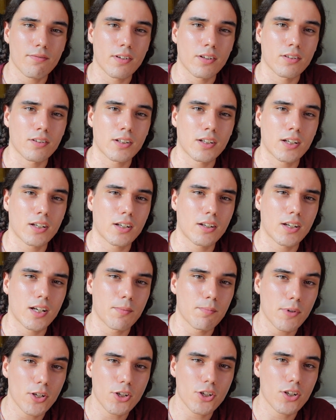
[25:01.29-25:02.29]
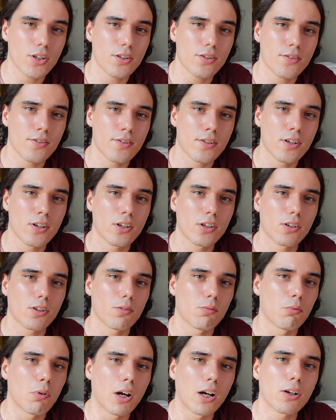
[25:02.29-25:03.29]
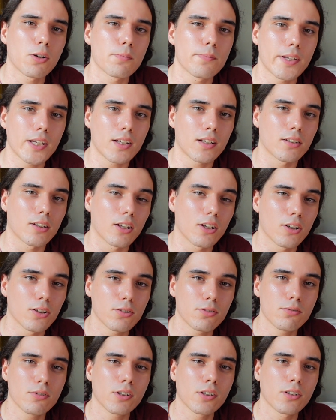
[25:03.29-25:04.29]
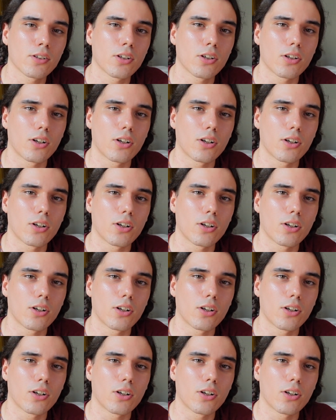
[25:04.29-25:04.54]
Their commissions, while being low,